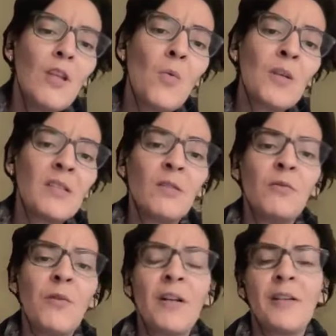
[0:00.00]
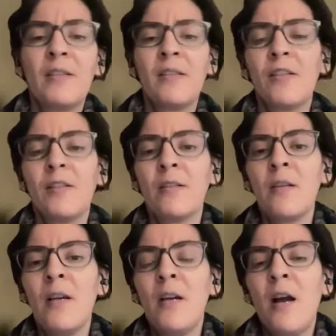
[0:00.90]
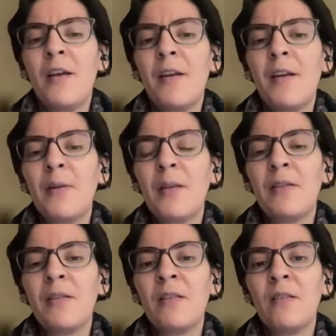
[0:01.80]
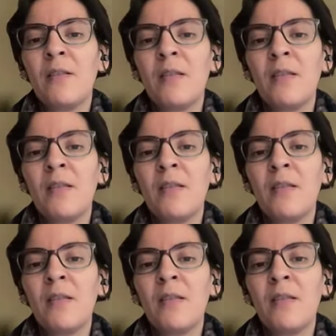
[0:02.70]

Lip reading: Western financiers. And I think that this